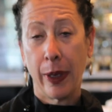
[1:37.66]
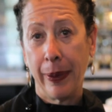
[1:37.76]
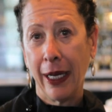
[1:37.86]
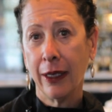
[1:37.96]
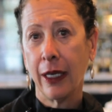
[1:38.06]

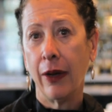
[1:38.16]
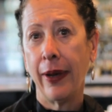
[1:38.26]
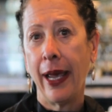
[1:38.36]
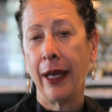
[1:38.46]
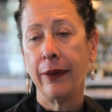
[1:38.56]
Bianco.
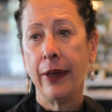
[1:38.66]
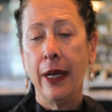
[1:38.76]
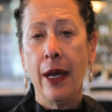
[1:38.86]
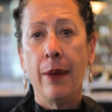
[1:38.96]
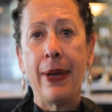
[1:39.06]
And
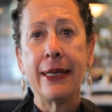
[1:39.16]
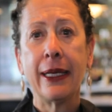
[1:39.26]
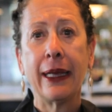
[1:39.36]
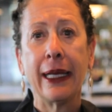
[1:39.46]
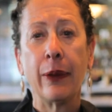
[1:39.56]

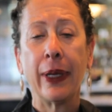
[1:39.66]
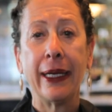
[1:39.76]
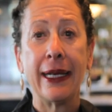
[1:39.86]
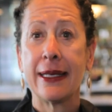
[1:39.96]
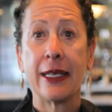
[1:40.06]
basically what it
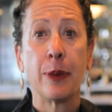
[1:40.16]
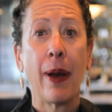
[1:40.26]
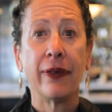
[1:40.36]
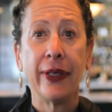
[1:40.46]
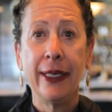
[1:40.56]
is, it's
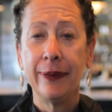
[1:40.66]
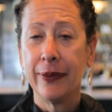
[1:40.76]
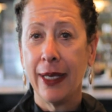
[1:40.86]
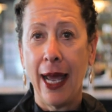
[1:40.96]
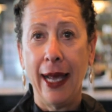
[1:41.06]
puffy
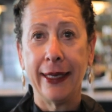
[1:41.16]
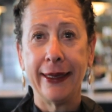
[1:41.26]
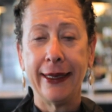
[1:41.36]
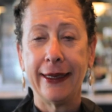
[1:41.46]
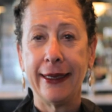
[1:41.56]
and it